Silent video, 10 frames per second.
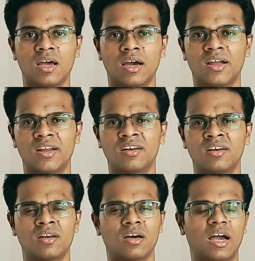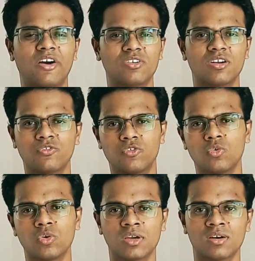And after a
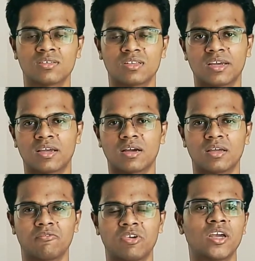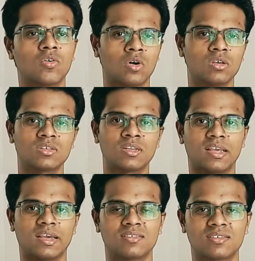few years, like when I was in
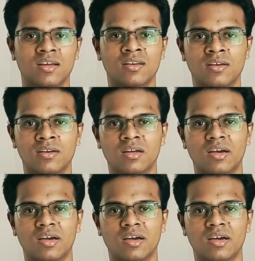8th standard,